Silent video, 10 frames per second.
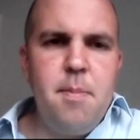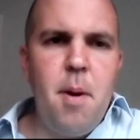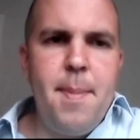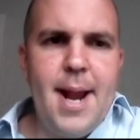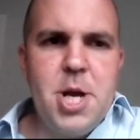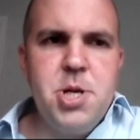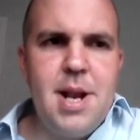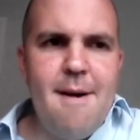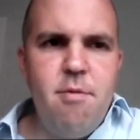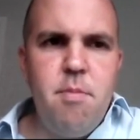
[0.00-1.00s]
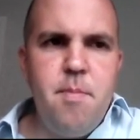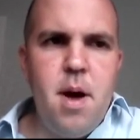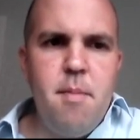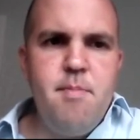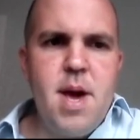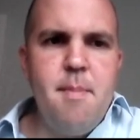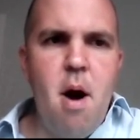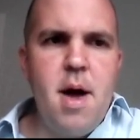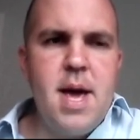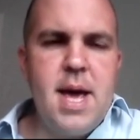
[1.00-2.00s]
at a population level, a
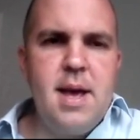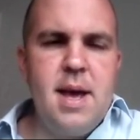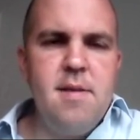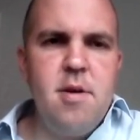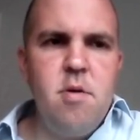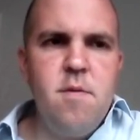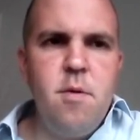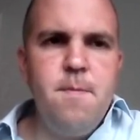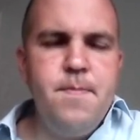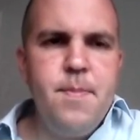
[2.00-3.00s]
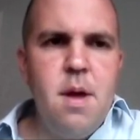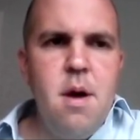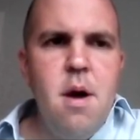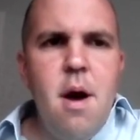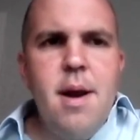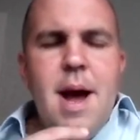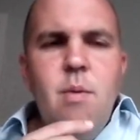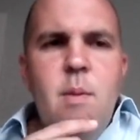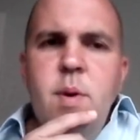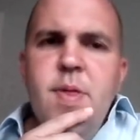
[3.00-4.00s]
BMI is useful.
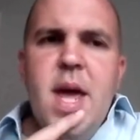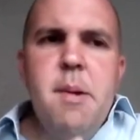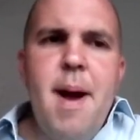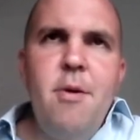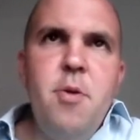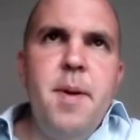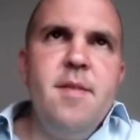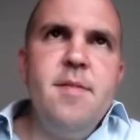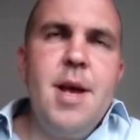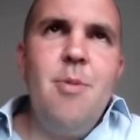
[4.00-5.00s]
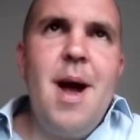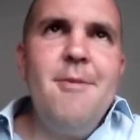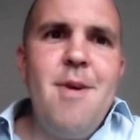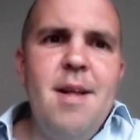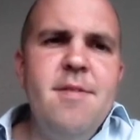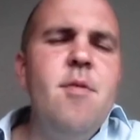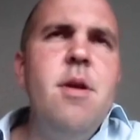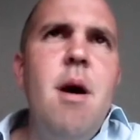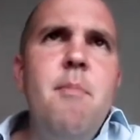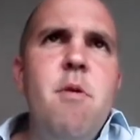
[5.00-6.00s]
Now, when we think about obesity, we have to answer
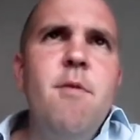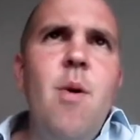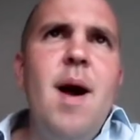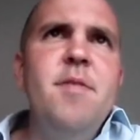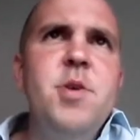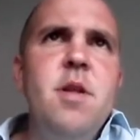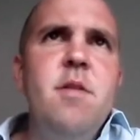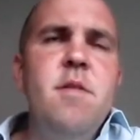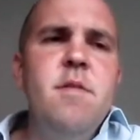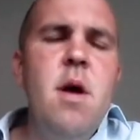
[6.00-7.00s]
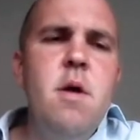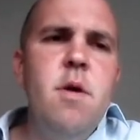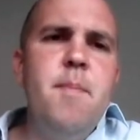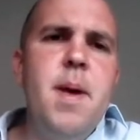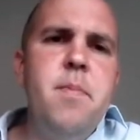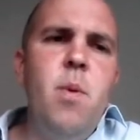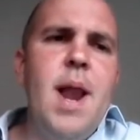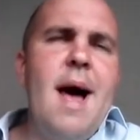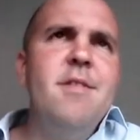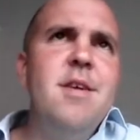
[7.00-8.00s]
a number of questions that people
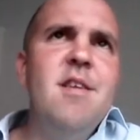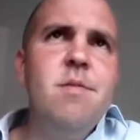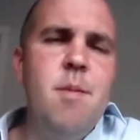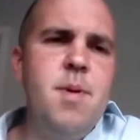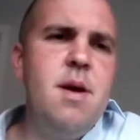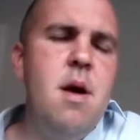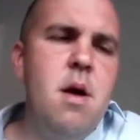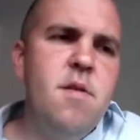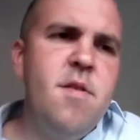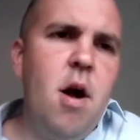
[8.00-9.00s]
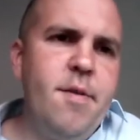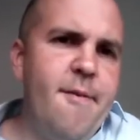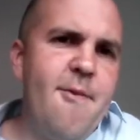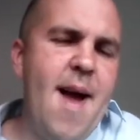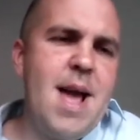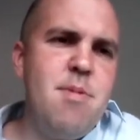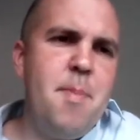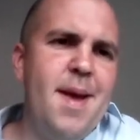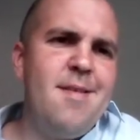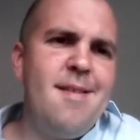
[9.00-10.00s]
will ask us when we start to frame
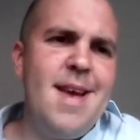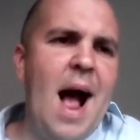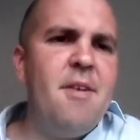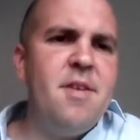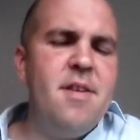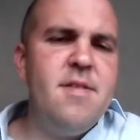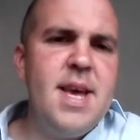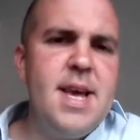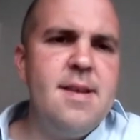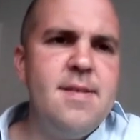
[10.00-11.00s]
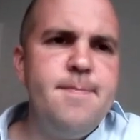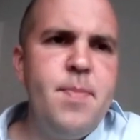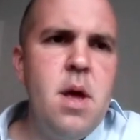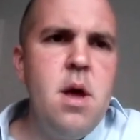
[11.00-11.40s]
obesity as a disease.